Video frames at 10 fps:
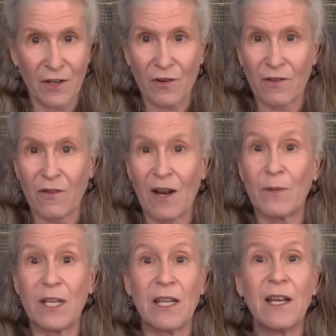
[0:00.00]
on Earth or how
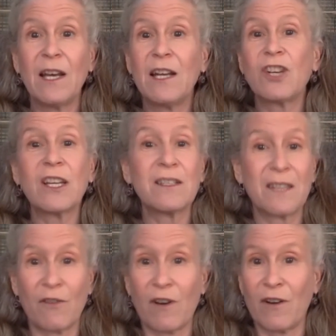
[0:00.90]
many chickens
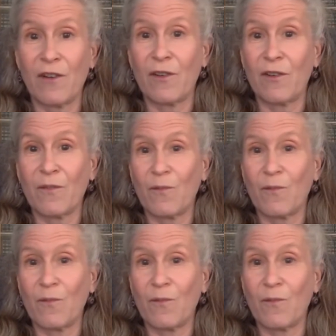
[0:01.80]
there are on Earth,